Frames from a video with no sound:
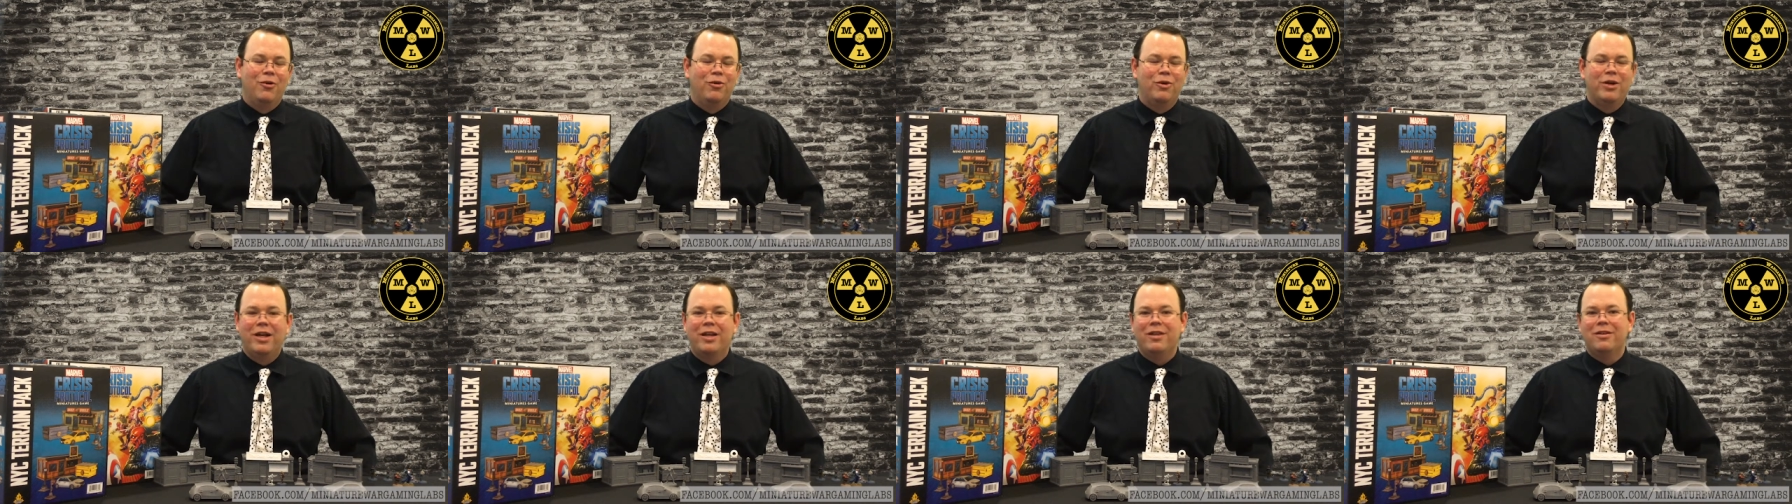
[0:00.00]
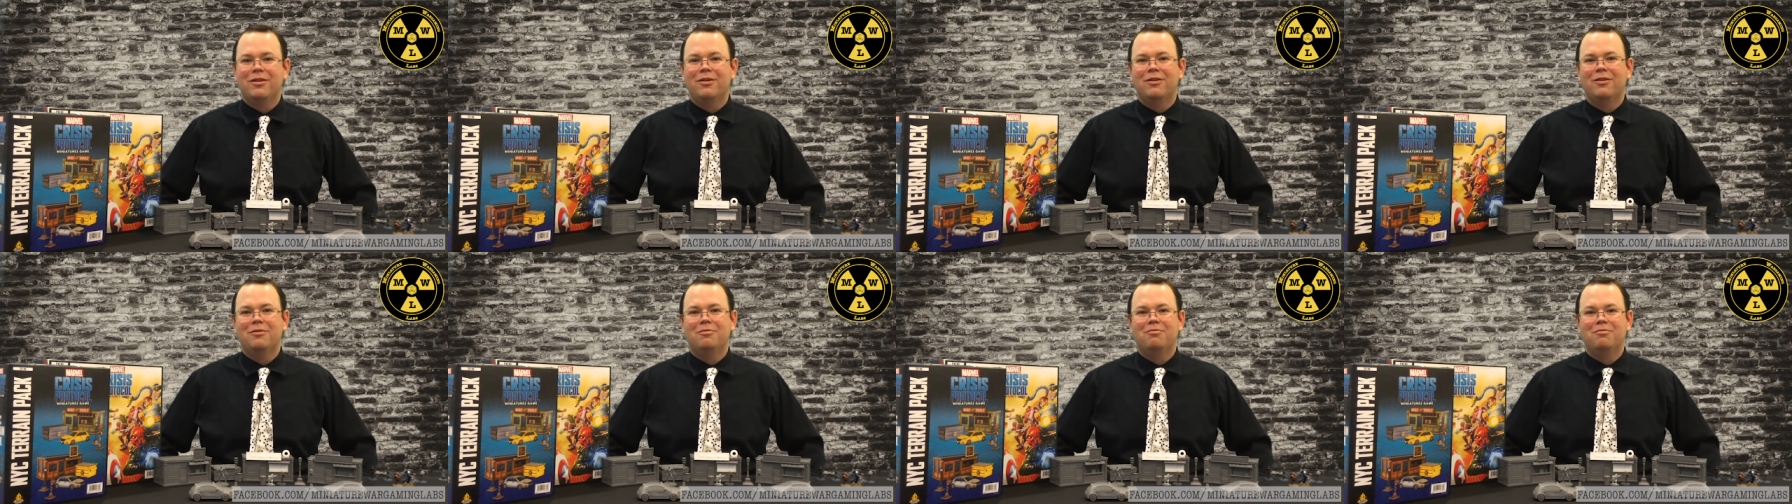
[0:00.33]
what
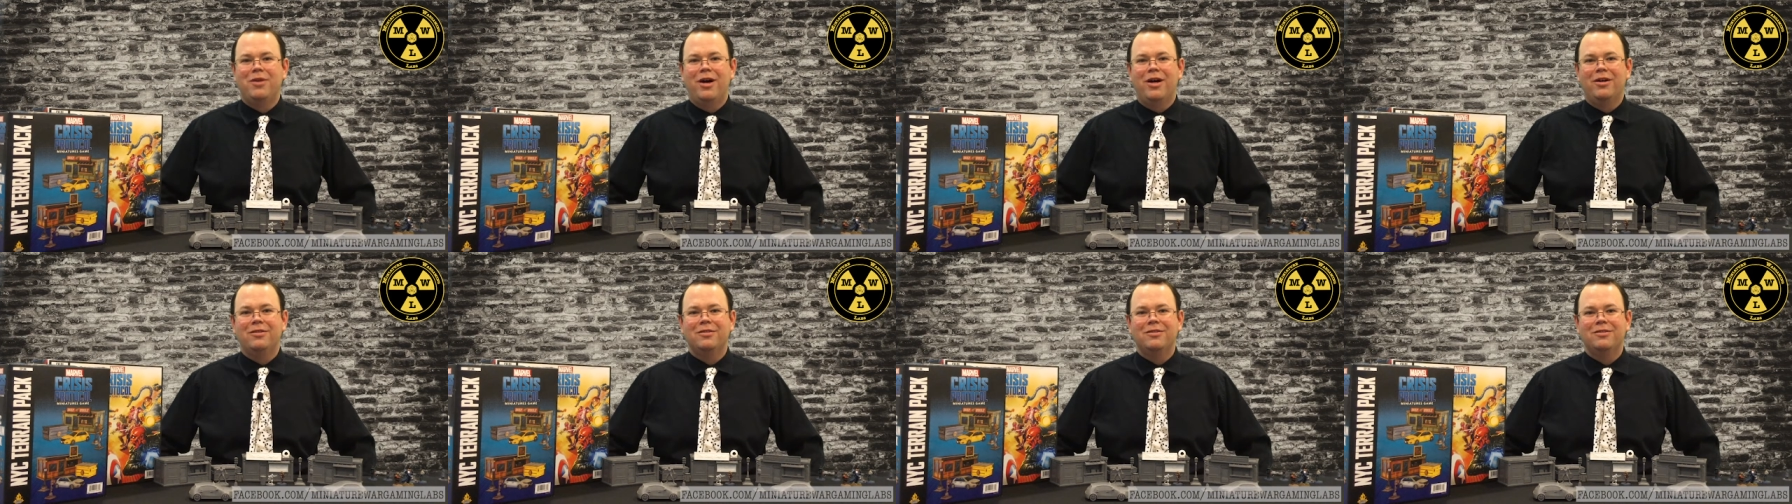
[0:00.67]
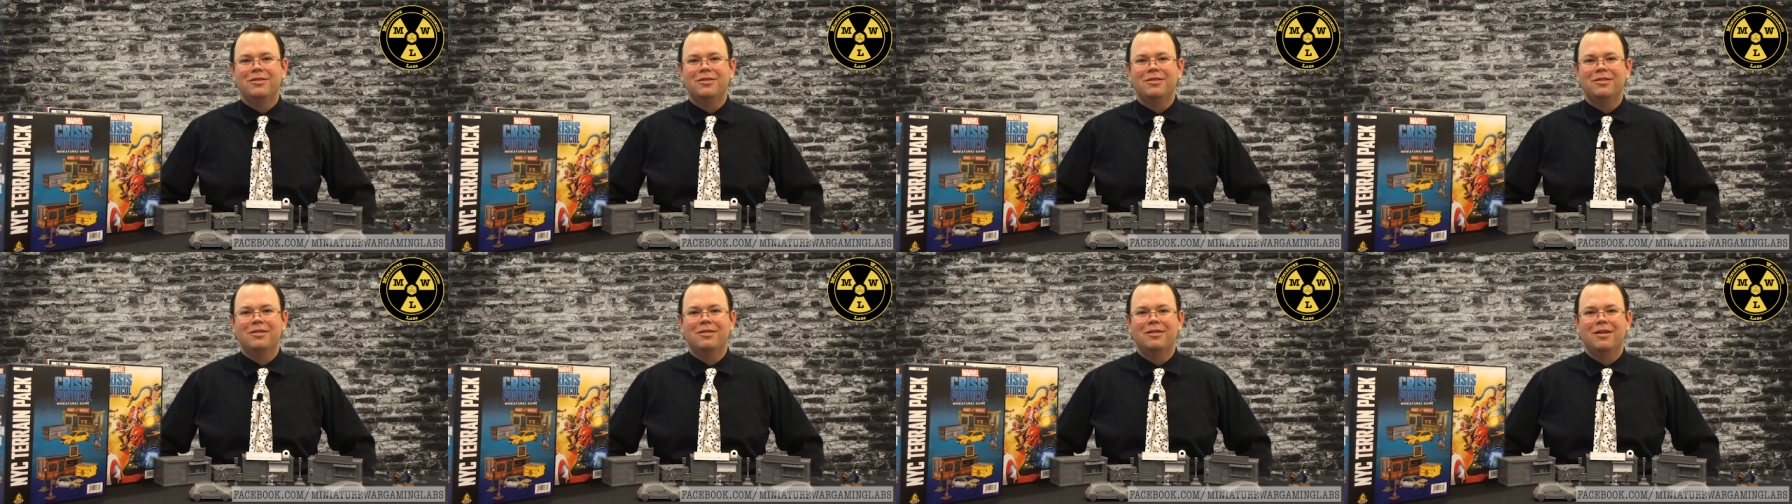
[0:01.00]
other
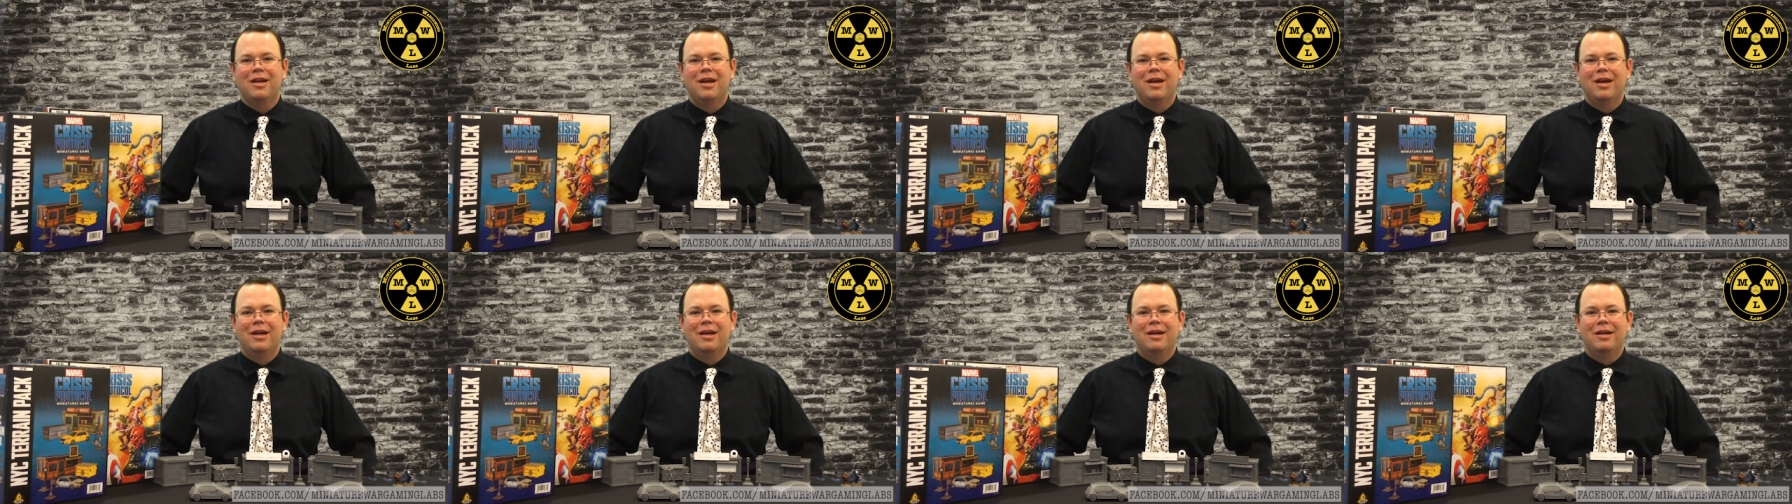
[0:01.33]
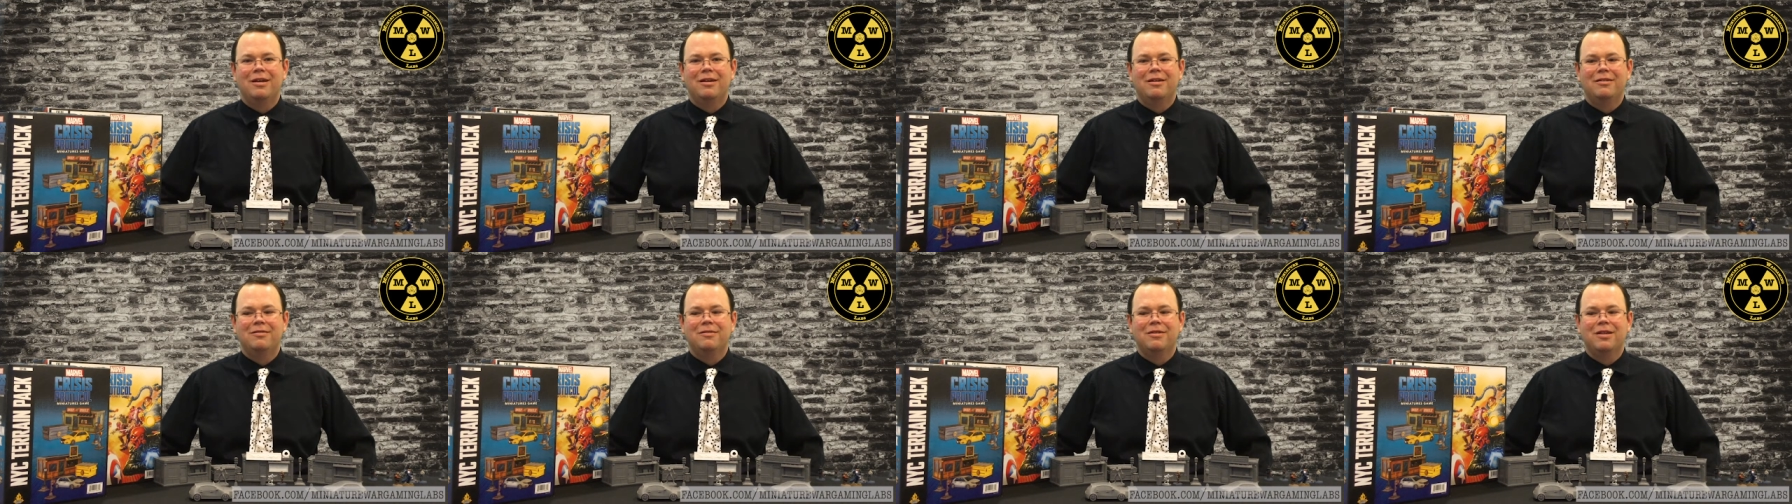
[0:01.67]
models
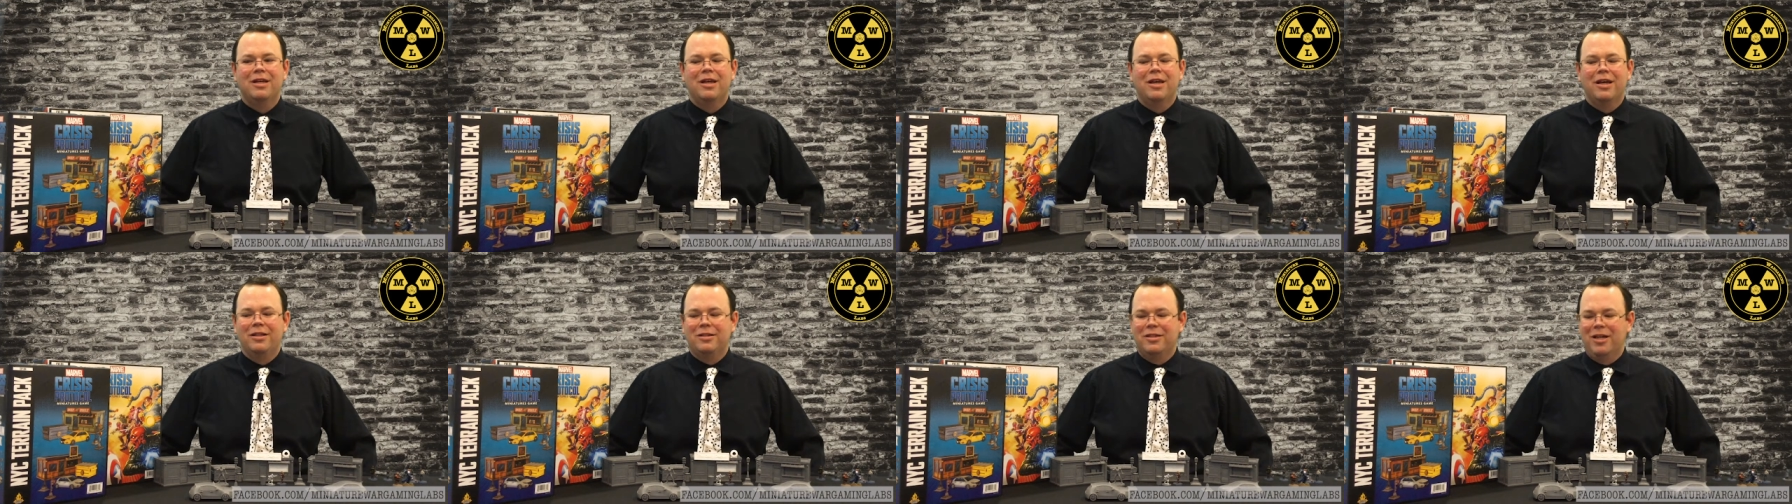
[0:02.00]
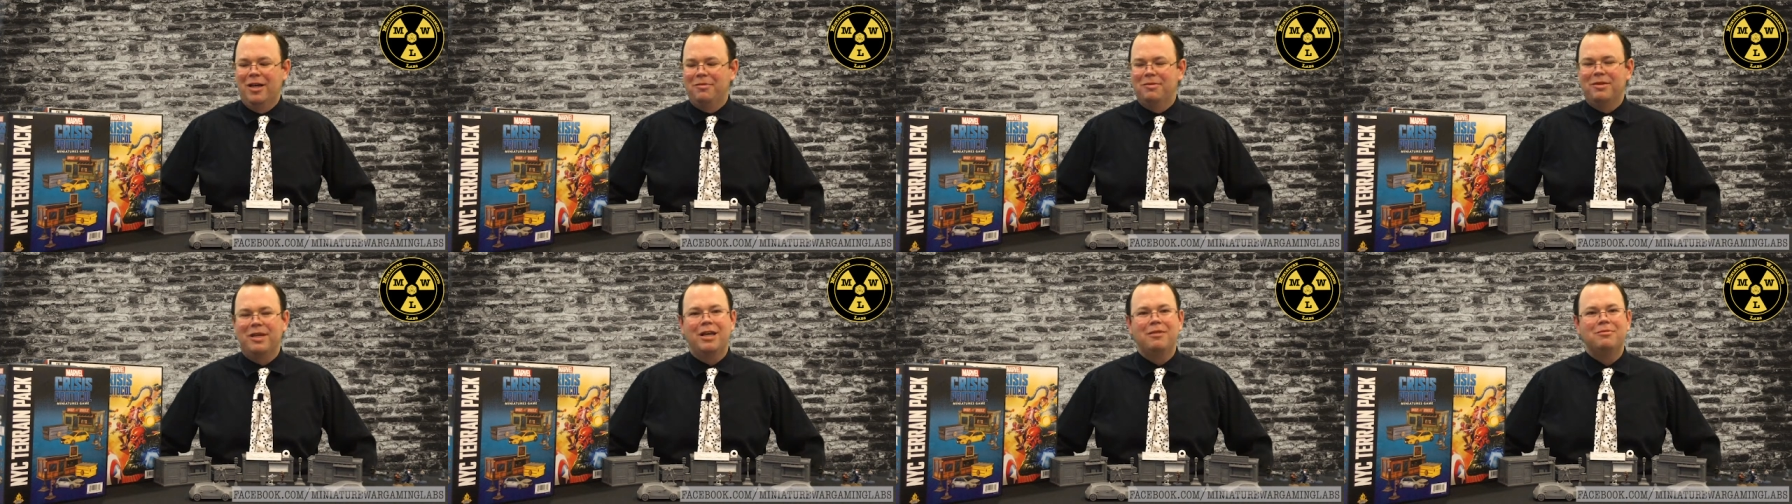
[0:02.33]

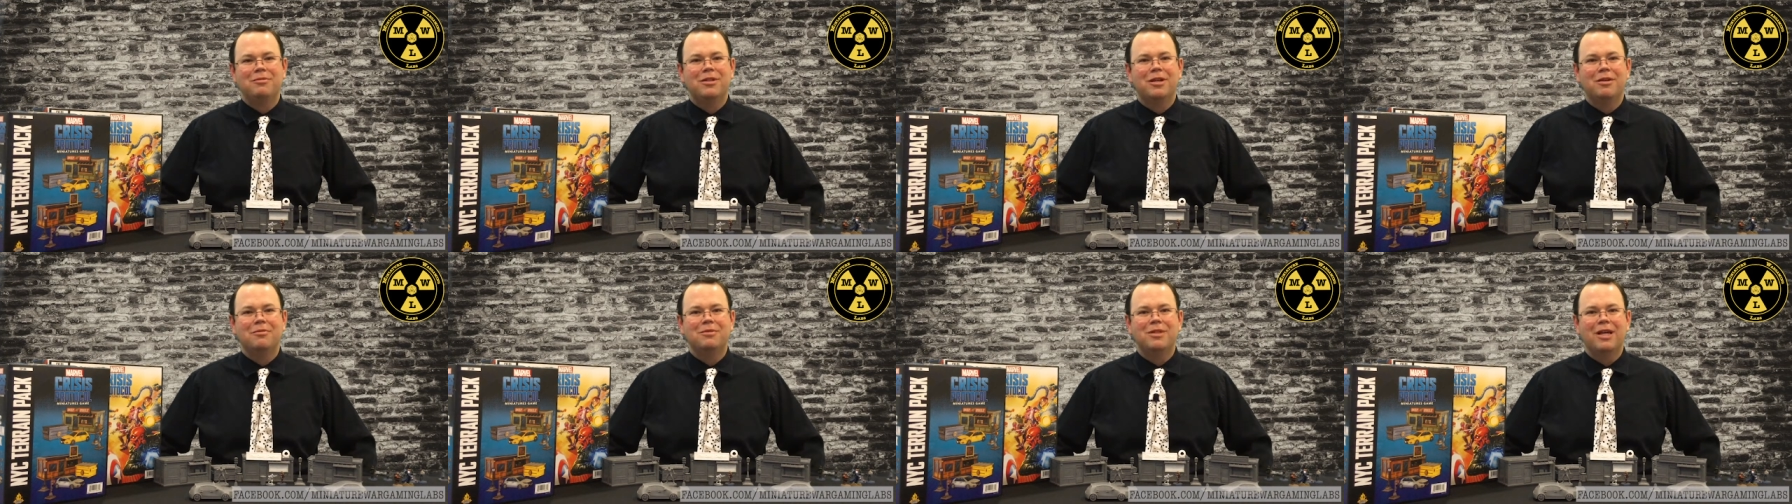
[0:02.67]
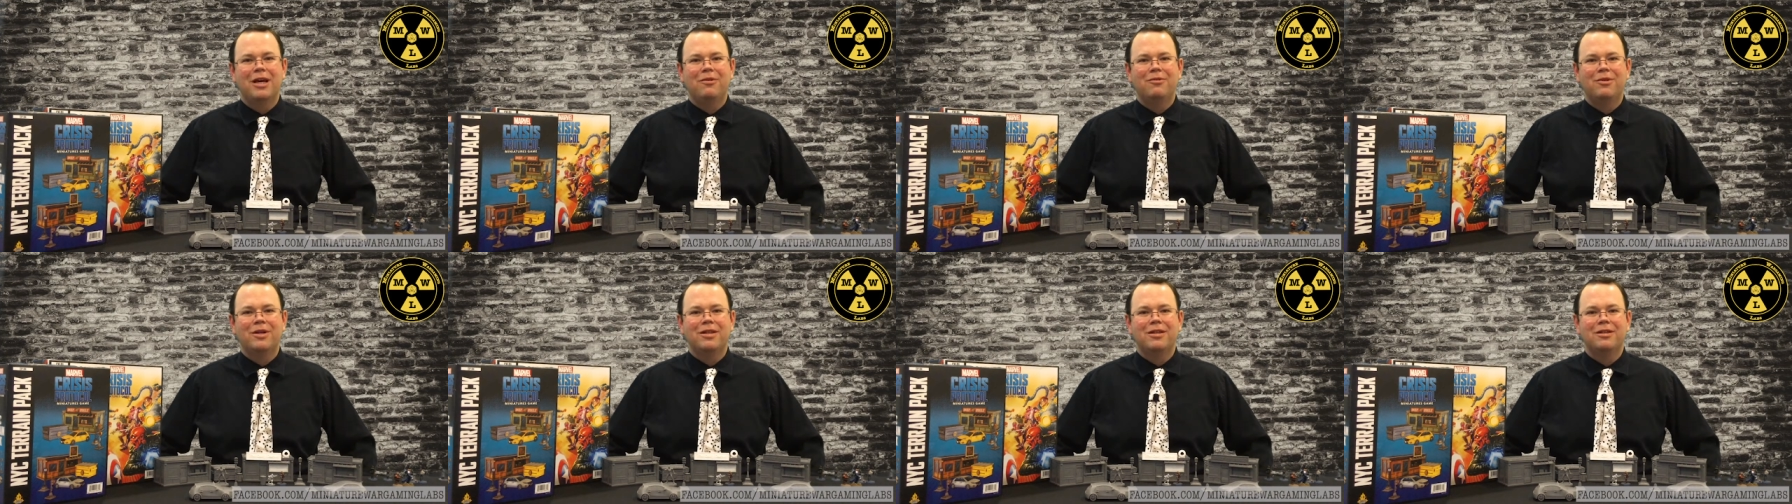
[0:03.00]
Atomic Games comes
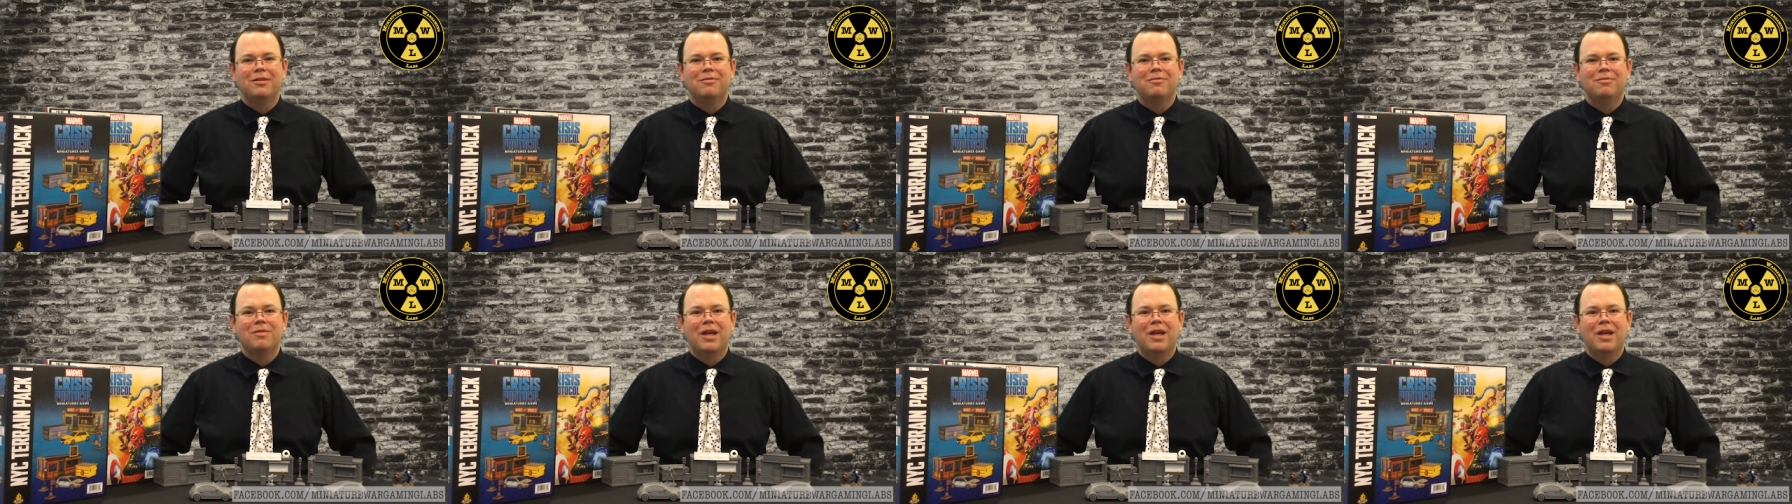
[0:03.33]
out with.